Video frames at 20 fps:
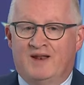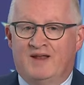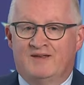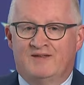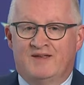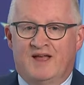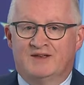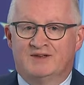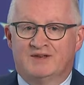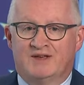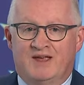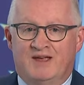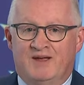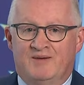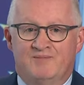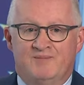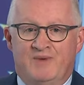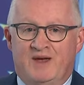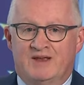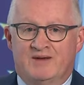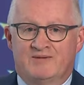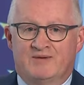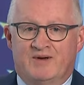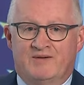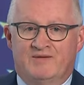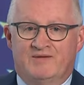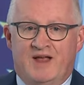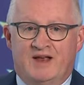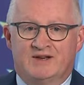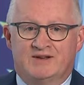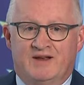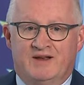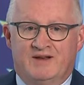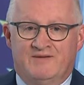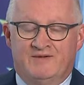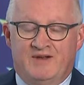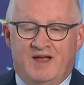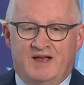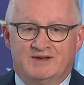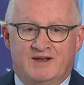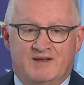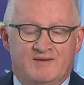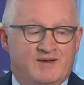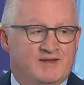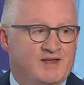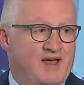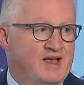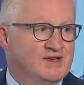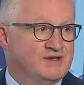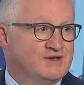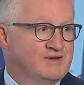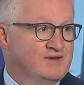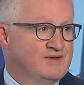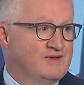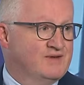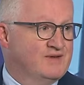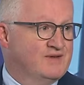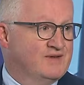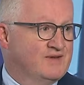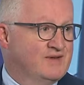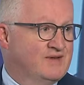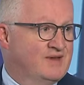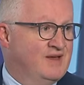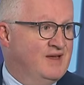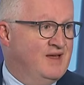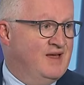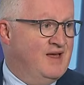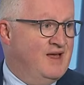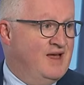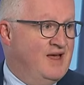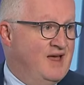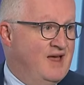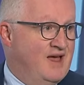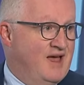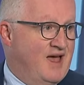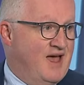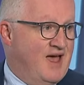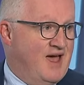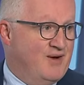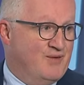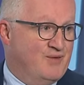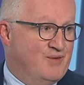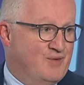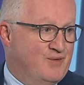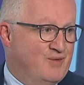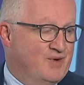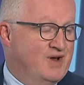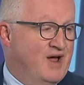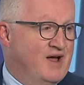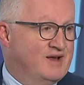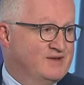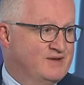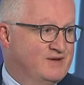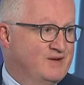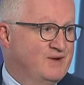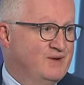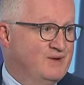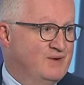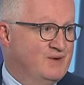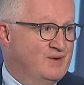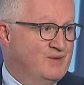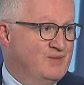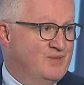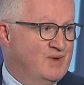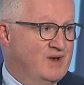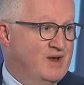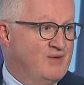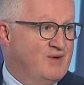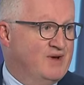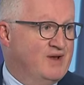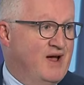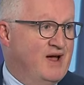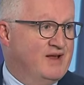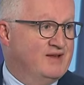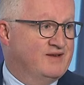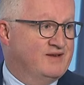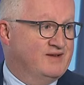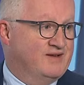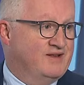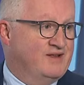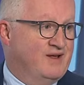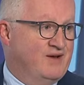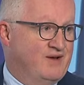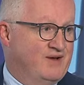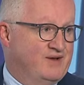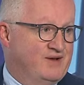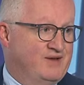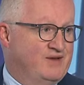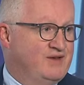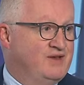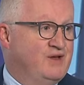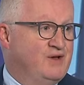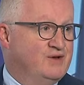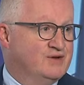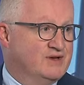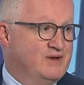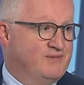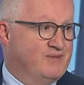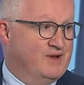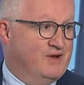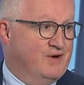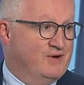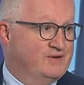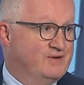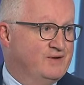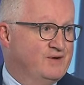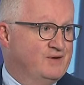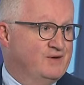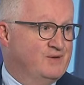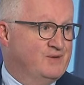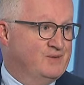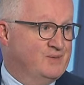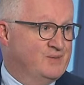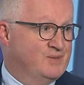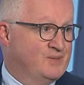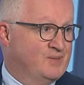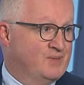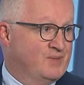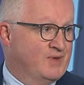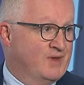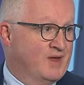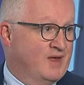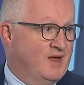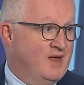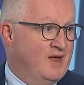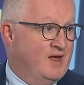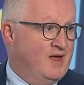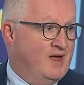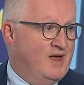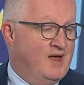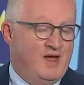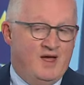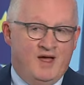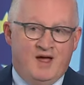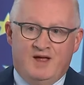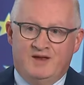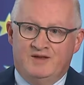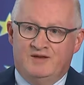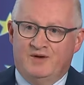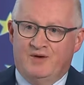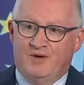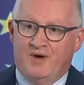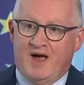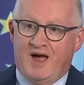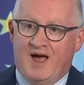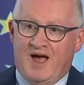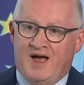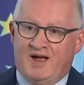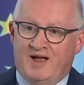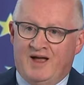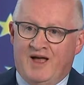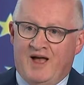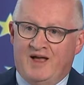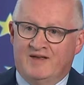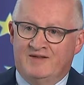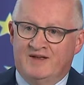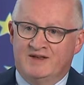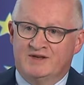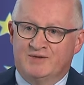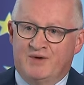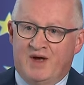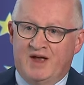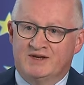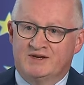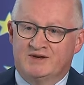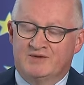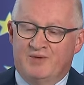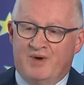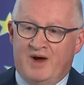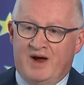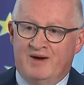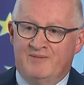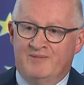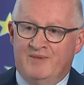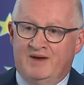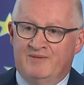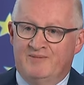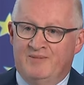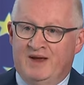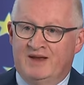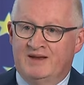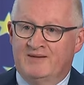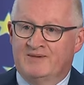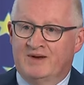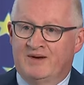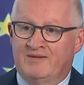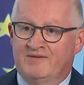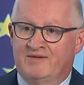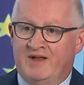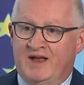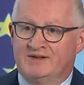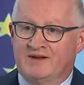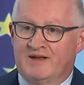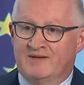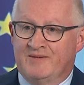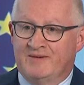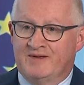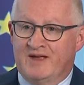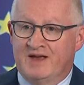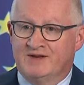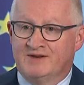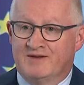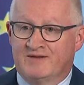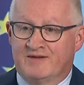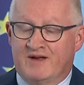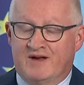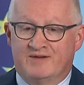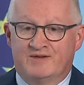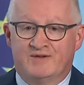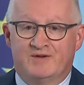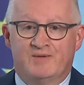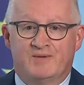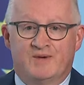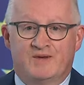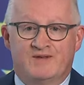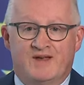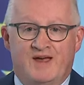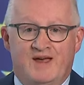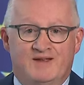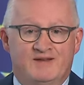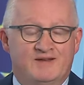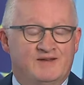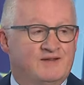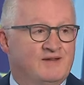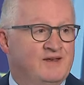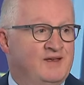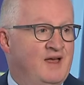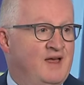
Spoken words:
essentially medium-term inflation expectations were not 2, but they were not, you know, hugely below 2, to a situation where medium-term inflation expectations are 2%,